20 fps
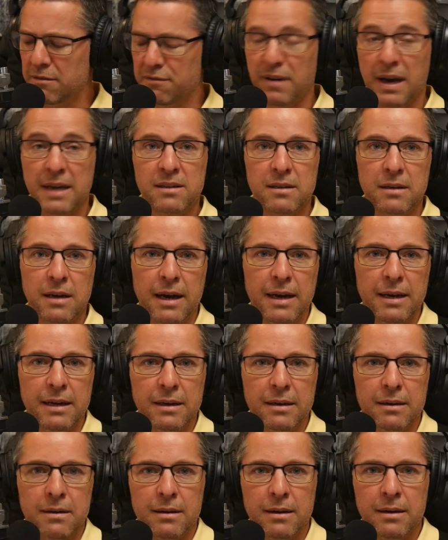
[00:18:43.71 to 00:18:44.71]

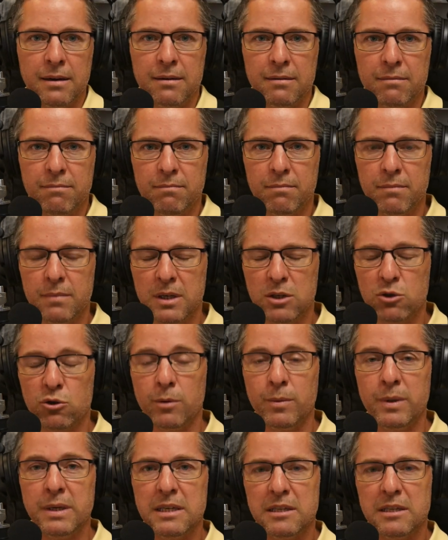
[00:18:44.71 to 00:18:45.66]
fascinating, and extremely